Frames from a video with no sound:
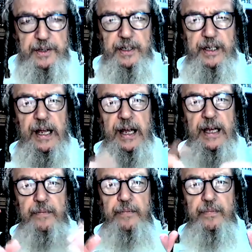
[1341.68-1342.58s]
The
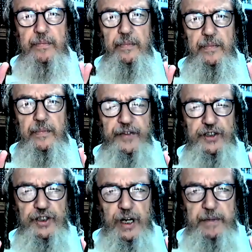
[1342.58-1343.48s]
name of
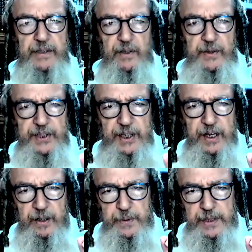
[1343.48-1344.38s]
Hashem
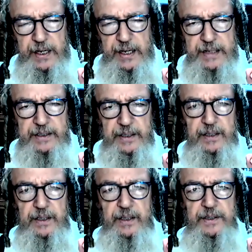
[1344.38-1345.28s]
associated with the
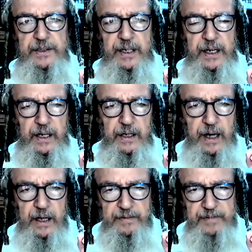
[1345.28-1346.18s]
Chesed is Kel,
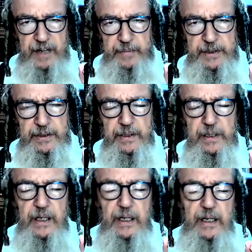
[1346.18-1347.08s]
Aleph Lamed
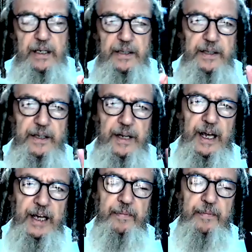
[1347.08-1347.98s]
the
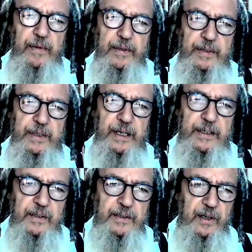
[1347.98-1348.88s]
name that
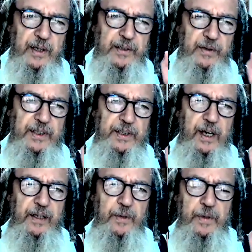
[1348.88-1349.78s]
is
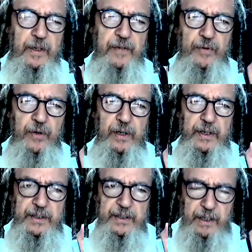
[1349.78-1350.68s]
associated with Gvura
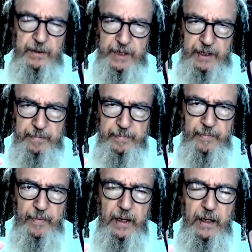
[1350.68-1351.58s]
is Elokim,
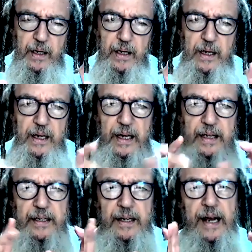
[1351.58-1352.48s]

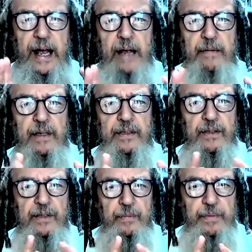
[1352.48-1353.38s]
and the name that is
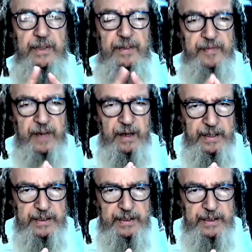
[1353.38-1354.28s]
associated with
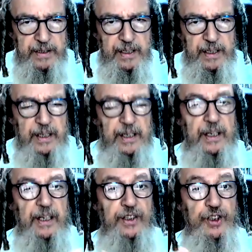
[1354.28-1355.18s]
Tiferes
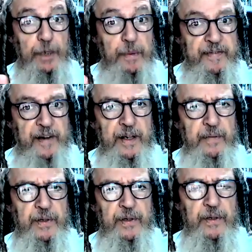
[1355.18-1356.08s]
is Shem
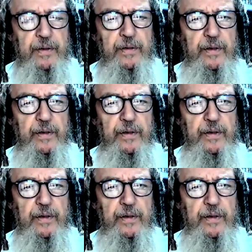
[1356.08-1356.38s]
Havaya Baruch